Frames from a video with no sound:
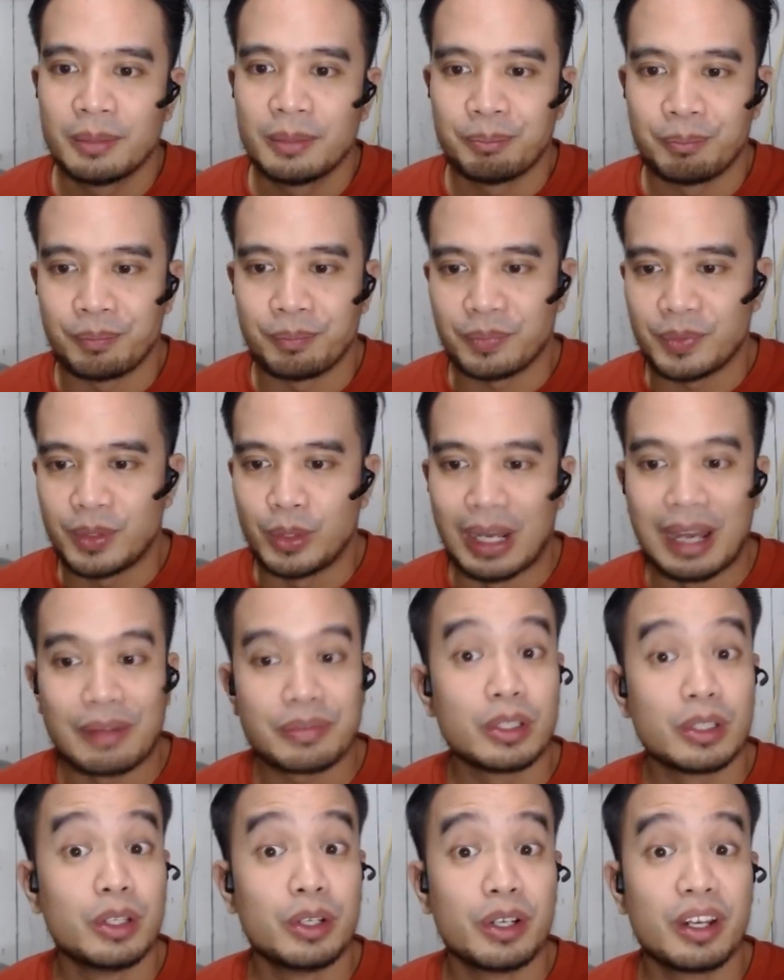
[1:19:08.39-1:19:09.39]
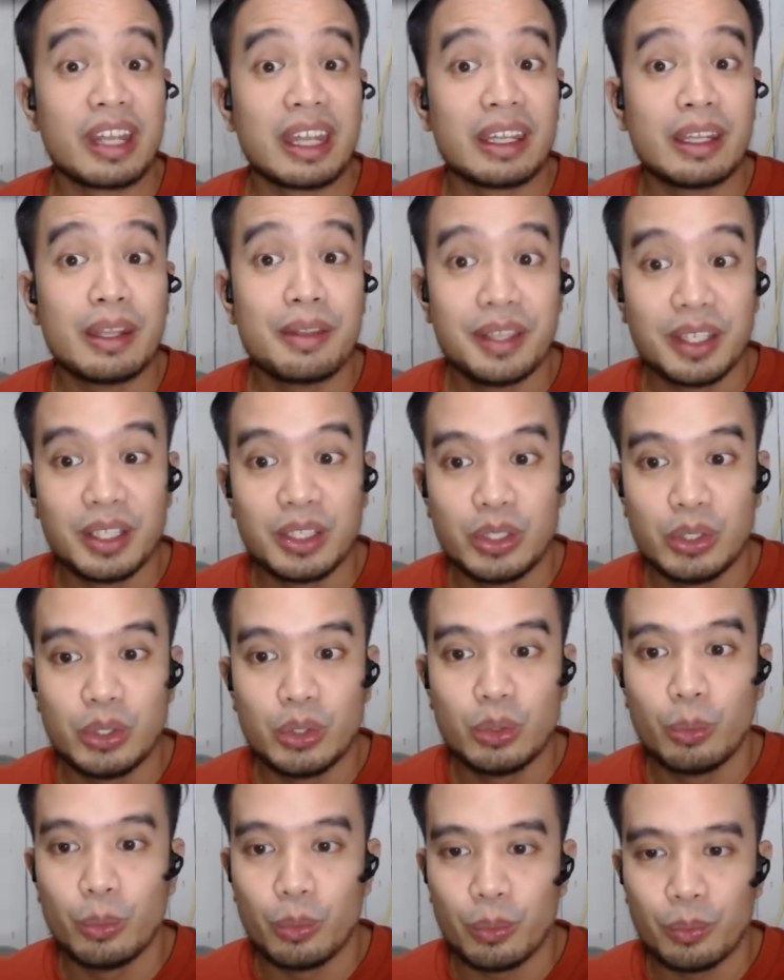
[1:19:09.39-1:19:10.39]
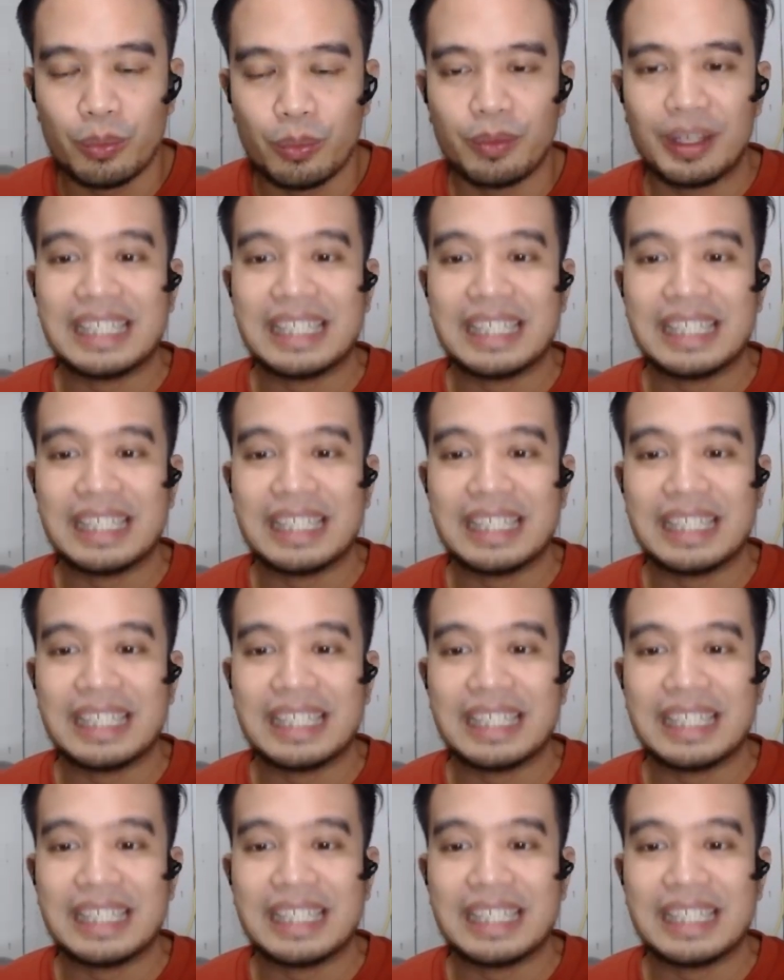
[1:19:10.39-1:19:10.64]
don't have to learn anything new.